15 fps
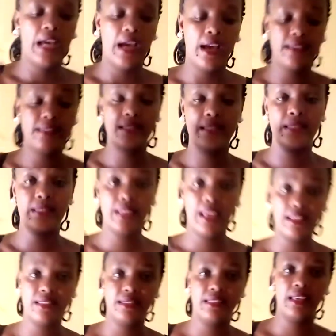has
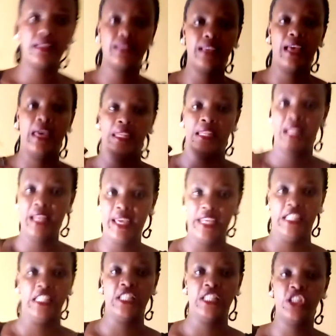stanzas and
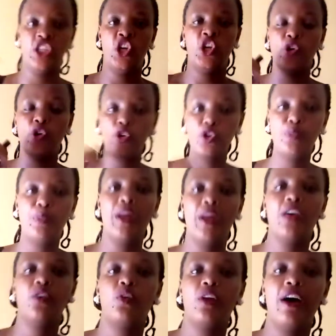lines, not
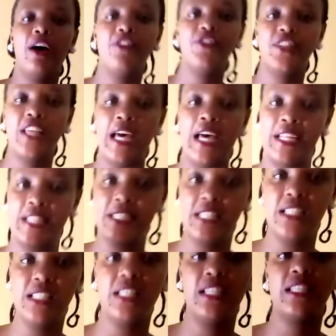paragraphs and
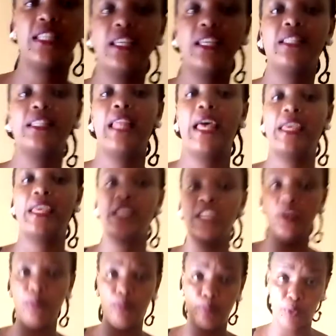sentences like
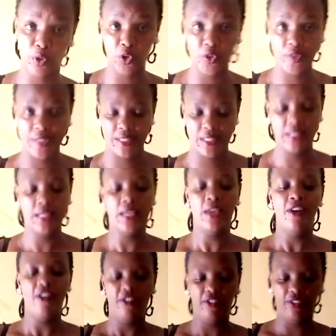prose.
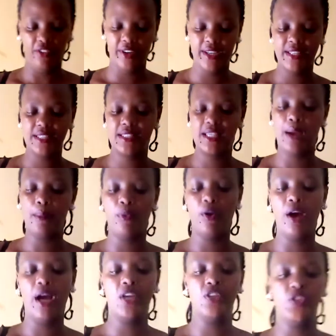For example,
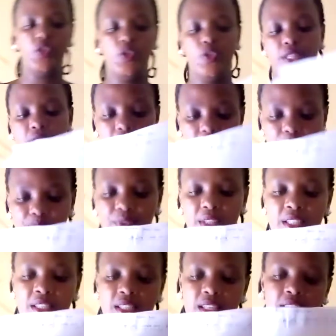as you see,
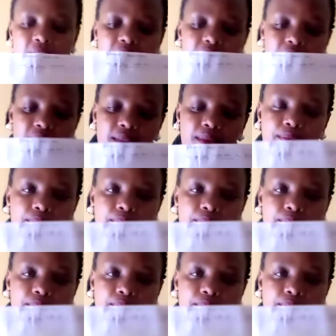it is